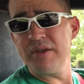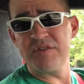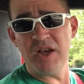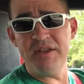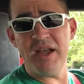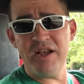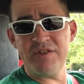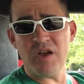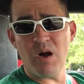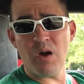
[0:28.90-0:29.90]

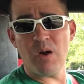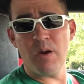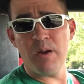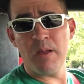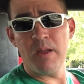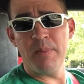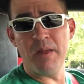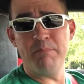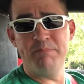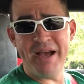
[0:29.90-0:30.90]
Sundays are
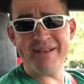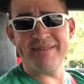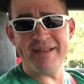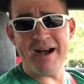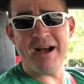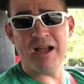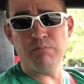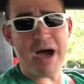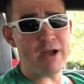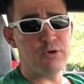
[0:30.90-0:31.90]
the best
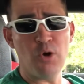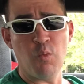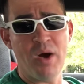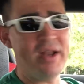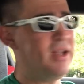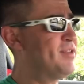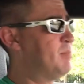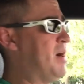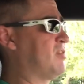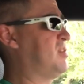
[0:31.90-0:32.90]
time. I don't know what it is
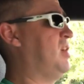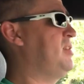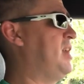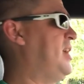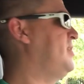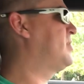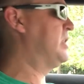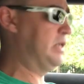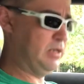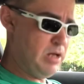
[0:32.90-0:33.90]
about Sundays,
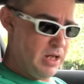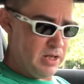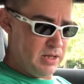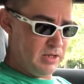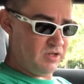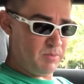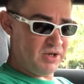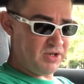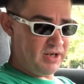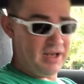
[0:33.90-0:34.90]

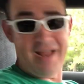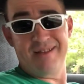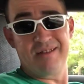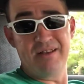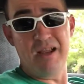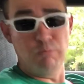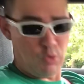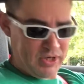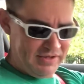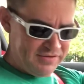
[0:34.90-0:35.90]
especially like Sunday
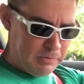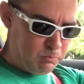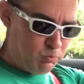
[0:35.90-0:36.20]
mornings.